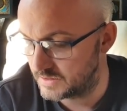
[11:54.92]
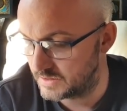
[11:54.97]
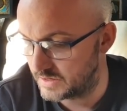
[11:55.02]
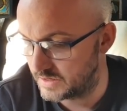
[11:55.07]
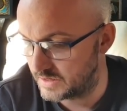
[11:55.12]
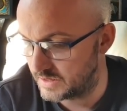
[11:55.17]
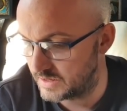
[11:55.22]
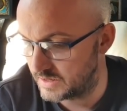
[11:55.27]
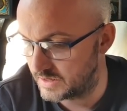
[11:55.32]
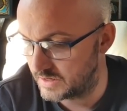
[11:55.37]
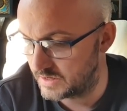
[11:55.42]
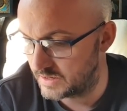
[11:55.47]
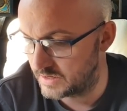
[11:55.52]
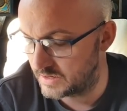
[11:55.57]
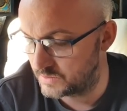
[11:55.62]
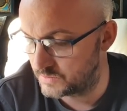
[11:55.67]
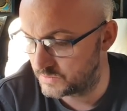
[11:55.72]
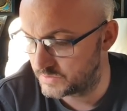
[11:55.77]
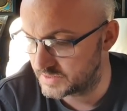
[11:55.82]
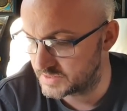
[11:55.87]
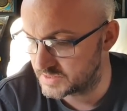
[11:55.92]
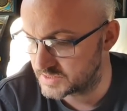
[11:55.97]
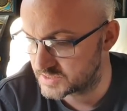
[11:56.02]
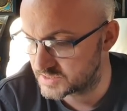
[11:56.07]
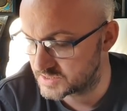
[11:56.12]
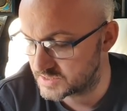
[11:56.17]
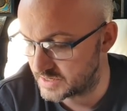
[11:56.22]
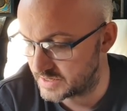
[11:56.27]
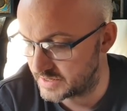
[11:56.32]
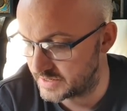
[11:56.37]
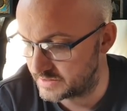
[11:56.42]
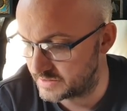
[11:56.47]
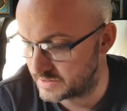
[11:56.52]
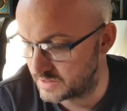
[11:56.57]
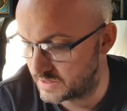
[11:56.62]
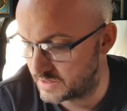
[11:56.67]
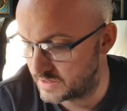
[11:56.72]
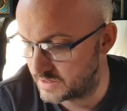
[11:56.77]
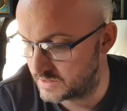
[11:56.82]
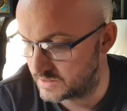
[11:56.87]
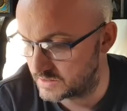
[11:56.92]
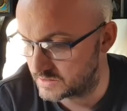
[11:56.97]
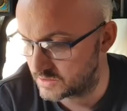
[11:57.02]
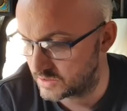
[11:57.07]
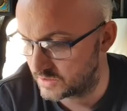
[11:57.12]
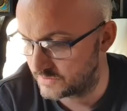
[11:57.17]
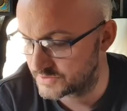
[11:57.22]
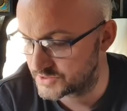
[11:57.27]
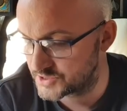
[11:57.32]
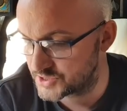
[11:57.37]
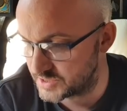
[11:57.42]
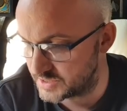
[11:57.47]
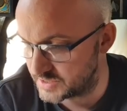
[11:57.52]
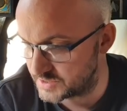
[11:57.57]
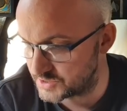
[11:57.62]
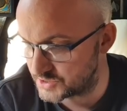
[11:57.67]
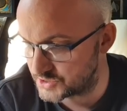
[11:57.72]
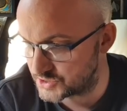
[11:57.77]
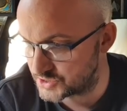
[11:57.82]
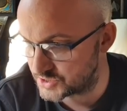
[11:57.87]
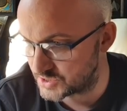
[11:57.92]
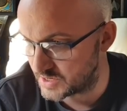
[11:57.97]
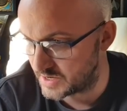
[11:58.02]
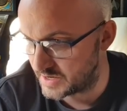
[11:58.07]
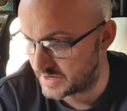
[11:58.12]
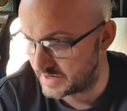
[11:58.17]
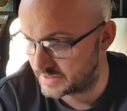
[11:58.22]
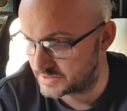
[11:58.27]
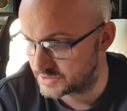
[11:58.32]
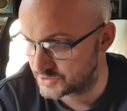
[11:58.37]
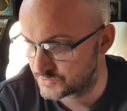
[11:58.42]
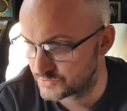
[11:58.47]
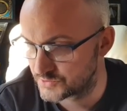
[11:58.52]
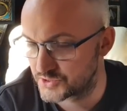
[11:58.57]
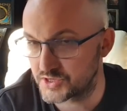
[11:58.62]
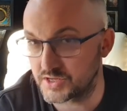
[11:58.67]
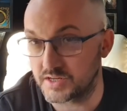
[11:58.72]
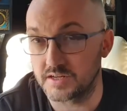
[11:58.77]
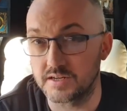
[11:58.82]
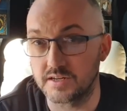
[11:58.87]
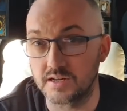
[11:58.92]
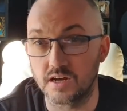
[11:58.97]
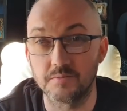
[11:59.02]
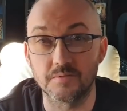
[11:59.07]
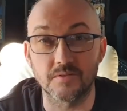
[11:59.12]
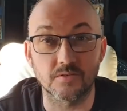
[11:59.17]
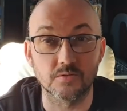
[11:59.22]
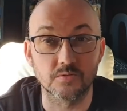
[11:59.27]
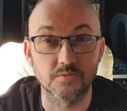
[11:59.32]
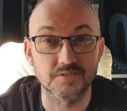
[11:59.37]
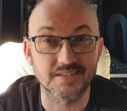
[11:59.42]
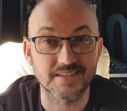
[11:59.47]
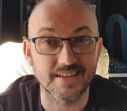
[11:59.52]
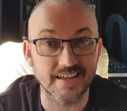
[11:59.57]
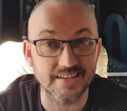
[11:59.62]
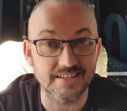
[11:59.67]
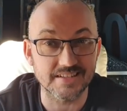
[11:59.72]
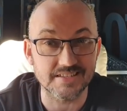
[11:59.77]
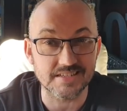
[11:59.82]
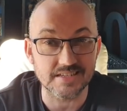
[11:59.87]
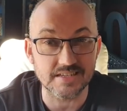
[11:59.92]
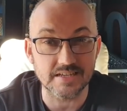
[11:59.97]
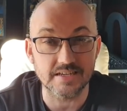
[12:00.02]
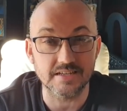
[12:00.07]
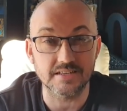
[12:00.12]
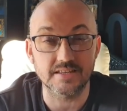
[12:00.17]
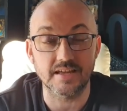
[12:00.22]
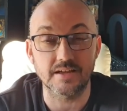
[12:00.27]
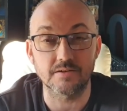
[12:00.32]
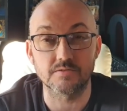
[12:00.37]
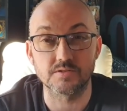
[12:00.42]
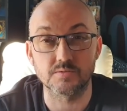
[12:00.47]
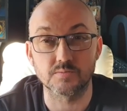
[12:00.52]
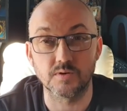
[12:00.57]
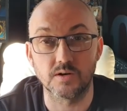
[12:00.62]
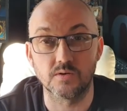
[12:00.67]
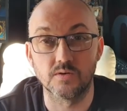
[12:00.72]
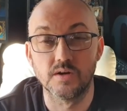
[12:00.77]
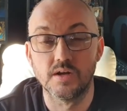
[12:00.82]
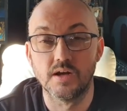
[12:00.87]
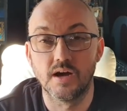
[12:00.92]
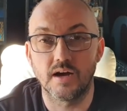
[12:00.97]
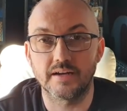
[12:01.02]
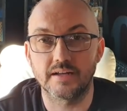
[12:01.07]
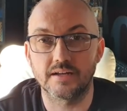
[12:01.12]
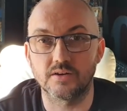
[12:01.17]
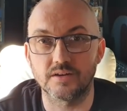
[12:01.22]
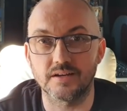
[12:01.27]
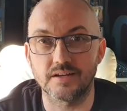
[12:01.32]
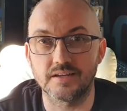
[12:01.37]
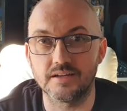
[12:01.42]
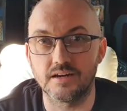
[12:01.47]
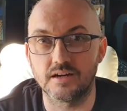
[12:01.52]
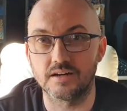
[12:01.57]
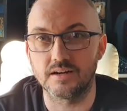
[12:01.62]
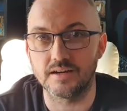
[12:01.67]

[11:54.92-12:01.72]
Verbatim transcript: uh, what do you say? Uh, Kovacic and Jorginho, but of course Kante there as well. And I got the young